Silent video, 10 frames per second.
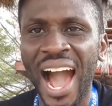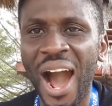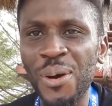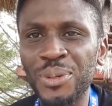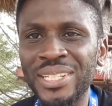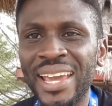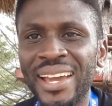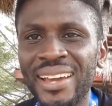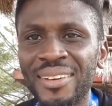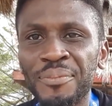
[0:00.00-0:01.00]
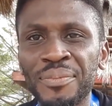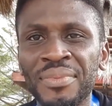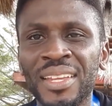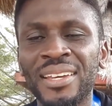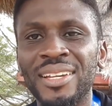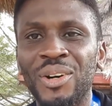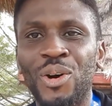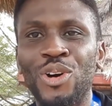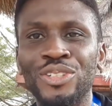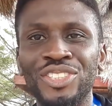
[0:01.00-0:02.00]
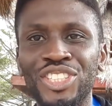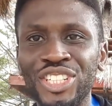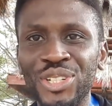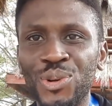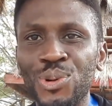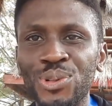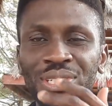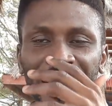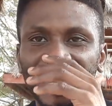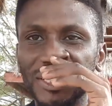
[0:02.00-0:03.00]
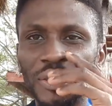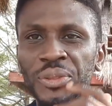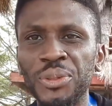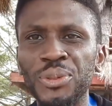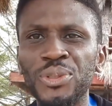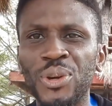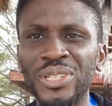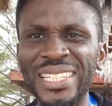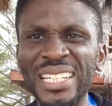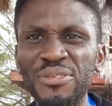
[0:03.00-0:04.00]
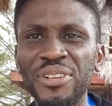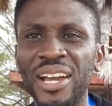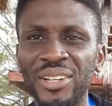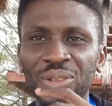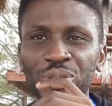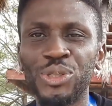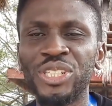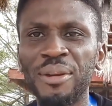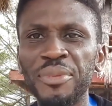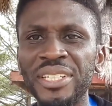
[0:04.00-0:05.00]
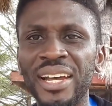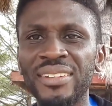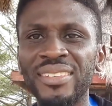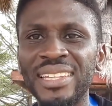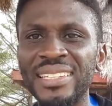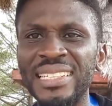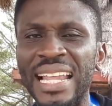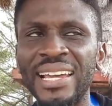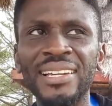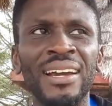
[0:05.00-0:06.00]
I would hear on jingles and in the news, on TV and on social media, things like